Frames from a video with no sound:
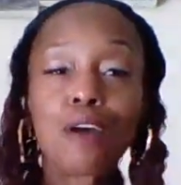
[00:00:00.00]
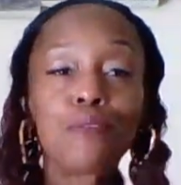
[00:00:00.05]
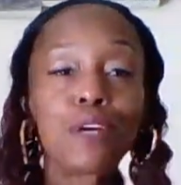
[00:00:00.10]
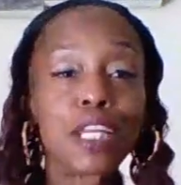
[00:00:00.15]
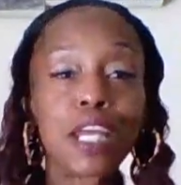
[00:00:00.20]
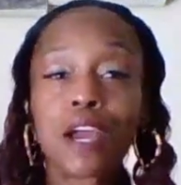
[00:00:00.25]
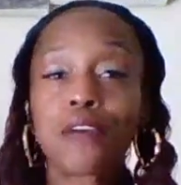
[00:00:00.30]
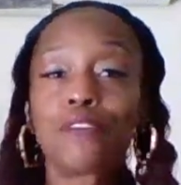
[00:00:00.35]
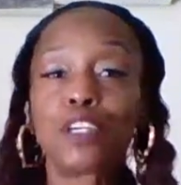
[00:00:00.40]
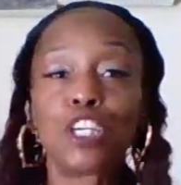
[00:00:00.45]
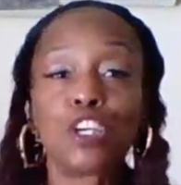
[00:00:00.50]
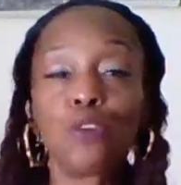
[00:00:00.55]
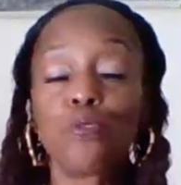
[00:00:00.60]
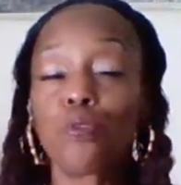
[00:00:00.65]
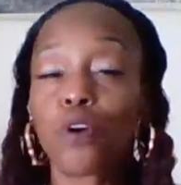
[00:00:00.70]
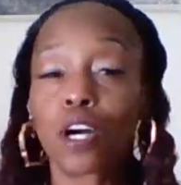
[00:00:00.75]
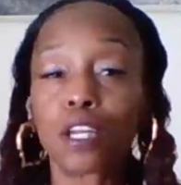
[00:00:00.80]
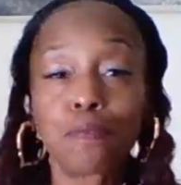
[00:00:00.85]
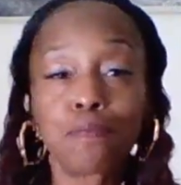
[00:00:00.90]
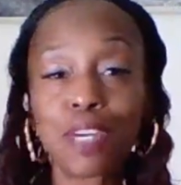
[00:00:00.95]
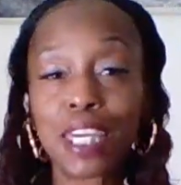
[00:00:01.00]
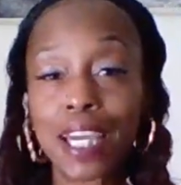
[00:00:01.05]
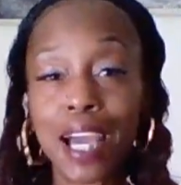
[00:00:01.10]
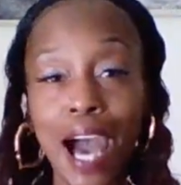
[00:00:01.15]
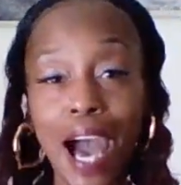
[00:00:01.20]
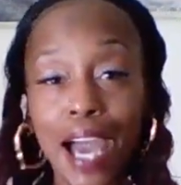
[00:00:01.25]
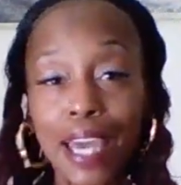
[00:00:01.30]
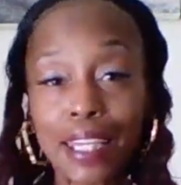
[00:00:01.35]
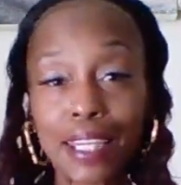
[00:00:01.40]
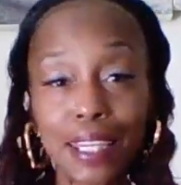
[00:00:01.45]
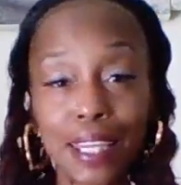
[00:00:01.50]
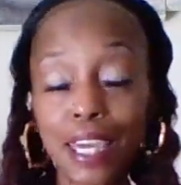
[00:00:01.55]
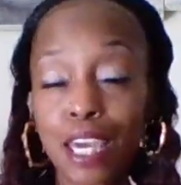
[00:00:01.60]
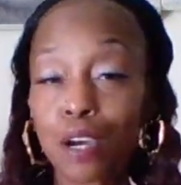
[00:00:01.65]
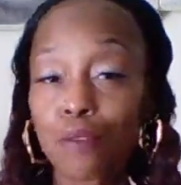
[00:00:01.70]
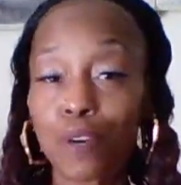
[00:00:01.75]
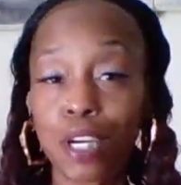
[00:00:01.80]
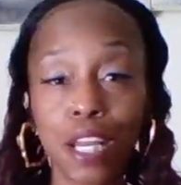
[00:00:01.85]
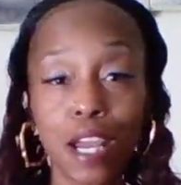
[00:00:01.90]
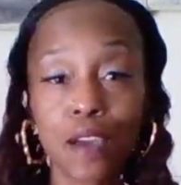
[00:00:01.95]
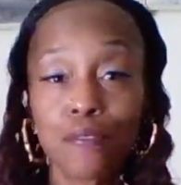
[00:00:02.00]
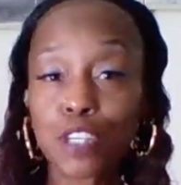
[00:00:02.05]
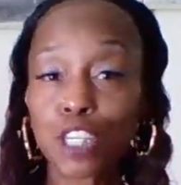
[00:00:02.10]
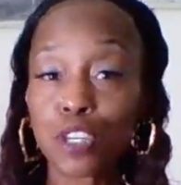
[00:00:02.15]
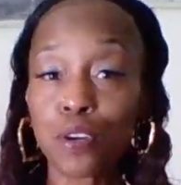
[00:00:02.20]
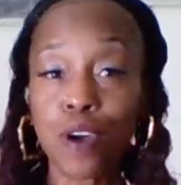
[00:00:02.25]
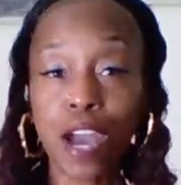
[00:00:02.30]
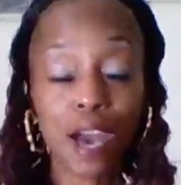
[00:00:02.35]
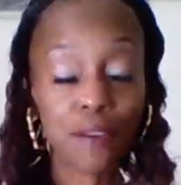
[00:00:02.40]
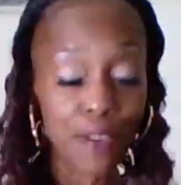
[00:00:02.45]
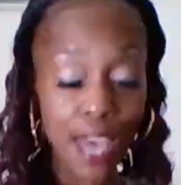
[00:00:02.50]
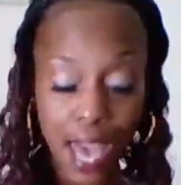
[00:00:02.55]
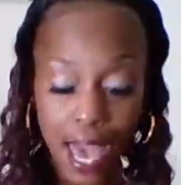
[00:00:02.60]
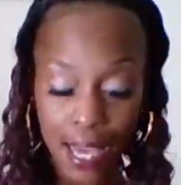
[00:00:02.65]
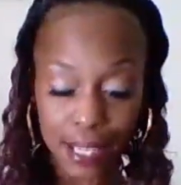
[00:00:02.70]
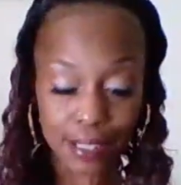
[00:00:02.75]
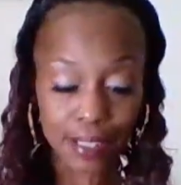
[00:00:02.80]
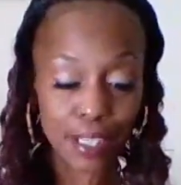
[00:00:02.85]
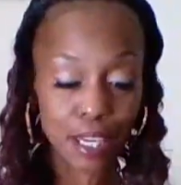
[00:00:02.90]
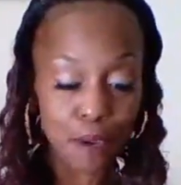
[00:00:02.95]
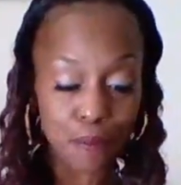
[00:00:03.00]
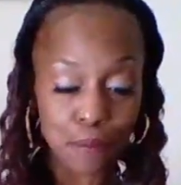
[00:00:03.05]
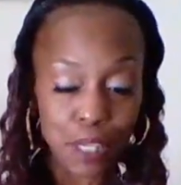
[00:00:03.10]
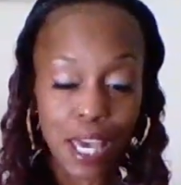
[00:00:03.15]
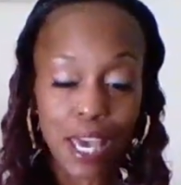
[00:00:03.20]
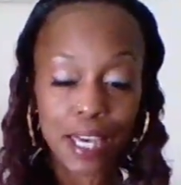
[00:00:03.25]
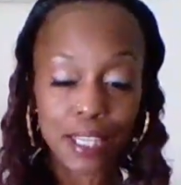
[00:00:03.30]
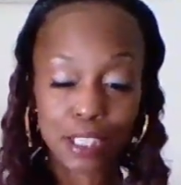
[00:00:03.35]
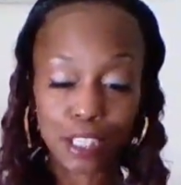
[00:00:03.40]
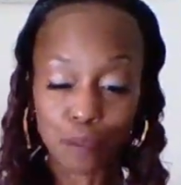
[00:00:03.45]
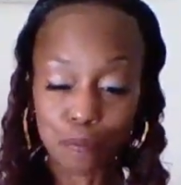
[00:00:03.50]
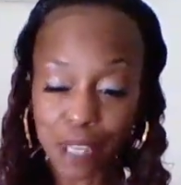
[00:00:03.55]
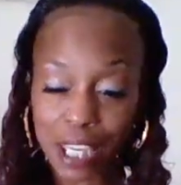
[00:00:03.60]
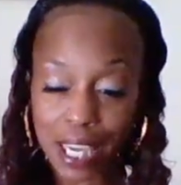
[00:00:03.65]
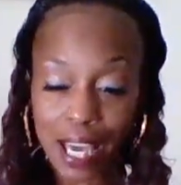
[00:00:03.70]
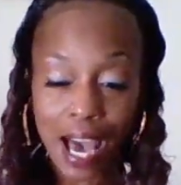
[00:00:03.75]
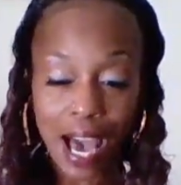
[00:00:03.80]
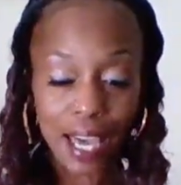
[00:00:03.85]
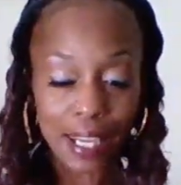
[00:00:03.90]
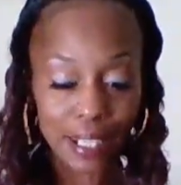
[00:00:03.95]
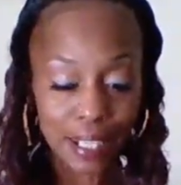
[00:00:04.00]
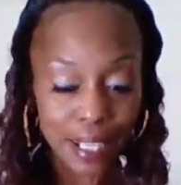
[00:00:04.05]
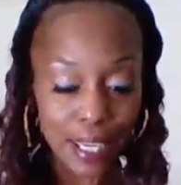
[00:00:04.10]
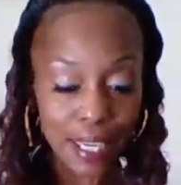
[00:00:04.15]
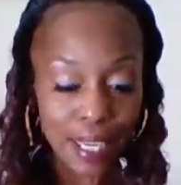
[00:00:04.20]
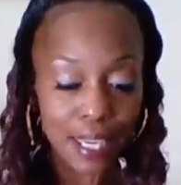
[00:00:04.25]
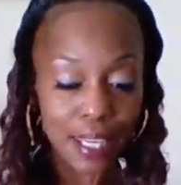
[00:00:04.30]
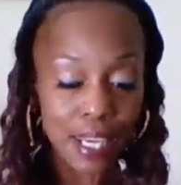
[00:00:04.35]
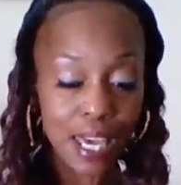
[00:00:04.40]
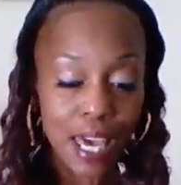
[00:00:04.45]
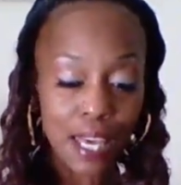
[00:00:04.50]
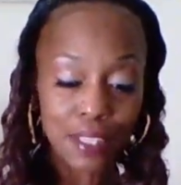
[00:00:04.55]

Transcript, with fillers: Whatever you want to be guided in, whatever you have asked him to be guided in,